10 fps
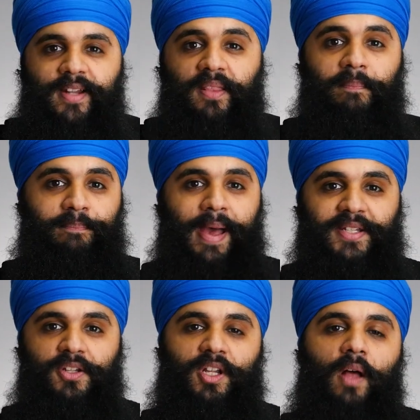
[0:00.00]
Now, the
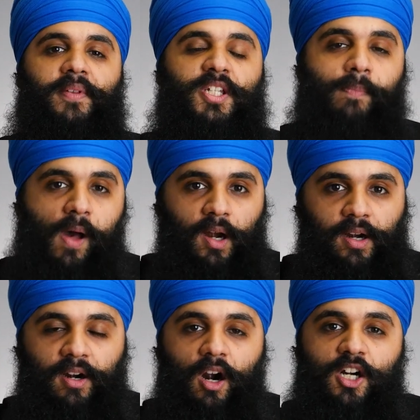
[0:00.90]
bezels on this
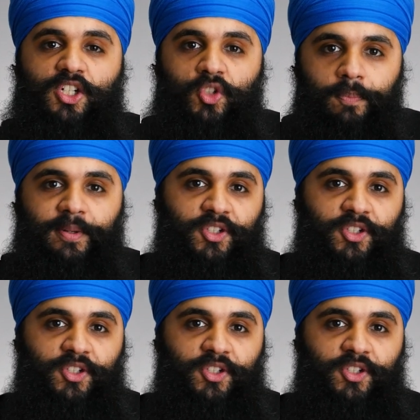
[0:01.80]
monitor are super,